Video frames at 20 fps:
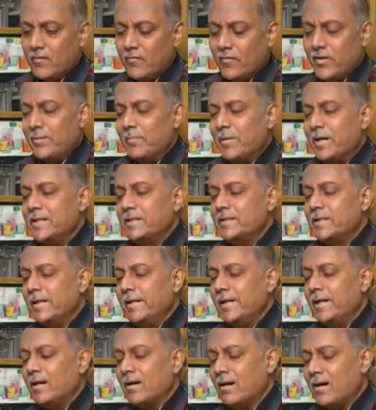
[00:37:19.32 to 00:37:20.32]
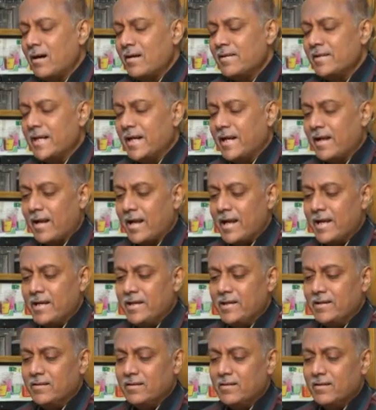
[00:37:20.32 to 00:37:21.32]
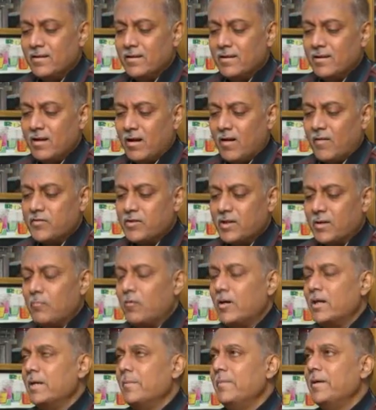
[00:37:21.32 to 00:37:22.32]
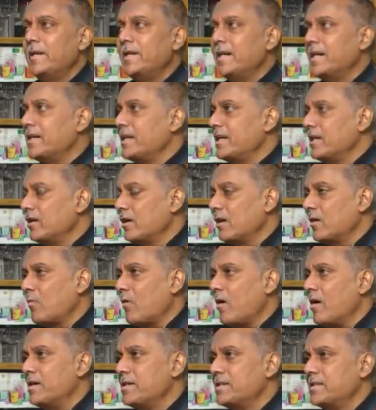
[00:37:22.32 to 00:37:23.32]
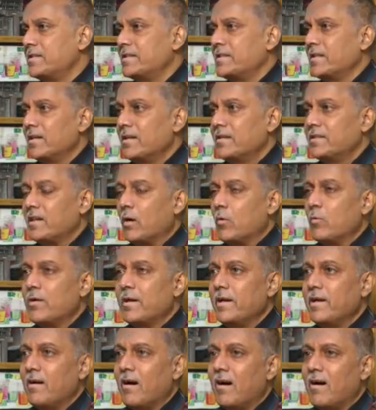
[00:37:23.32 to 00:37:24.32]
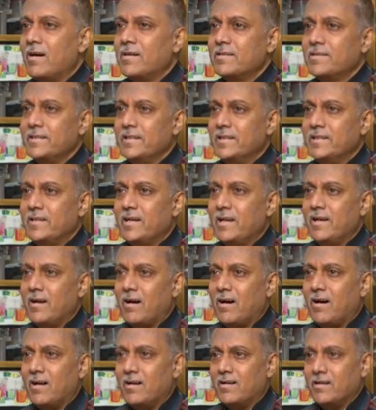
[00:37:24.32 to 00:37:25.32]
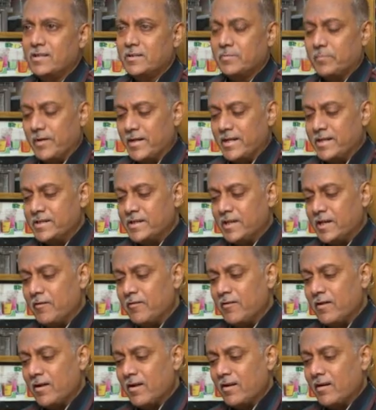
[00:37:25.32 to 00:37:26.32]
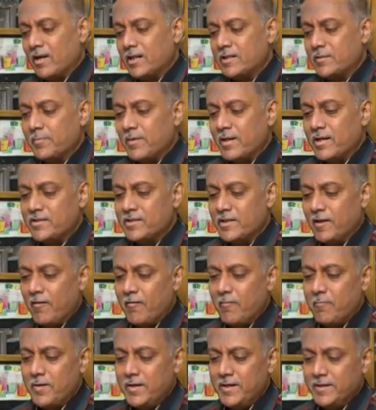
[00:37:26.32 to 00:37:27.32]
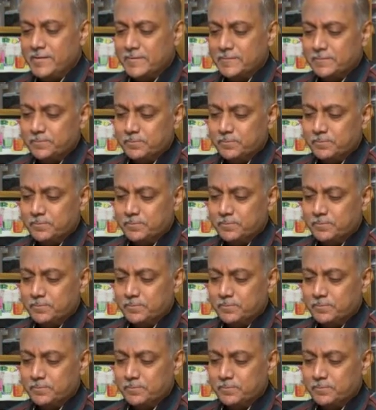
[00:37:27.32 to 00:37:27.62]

When Maithili heard the cry of someone imitating your voice, shouting, Ha Sita, Ha Lakshmana, save me,